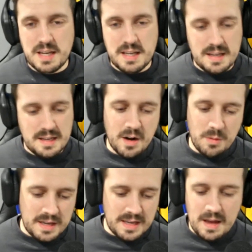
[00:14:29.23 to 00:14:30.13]
He
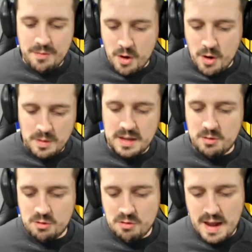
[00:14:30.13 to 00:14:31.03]
can get forward, he
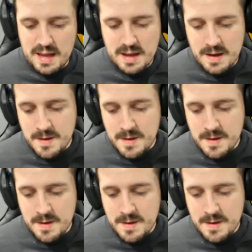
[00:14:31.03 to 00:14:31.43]
can create.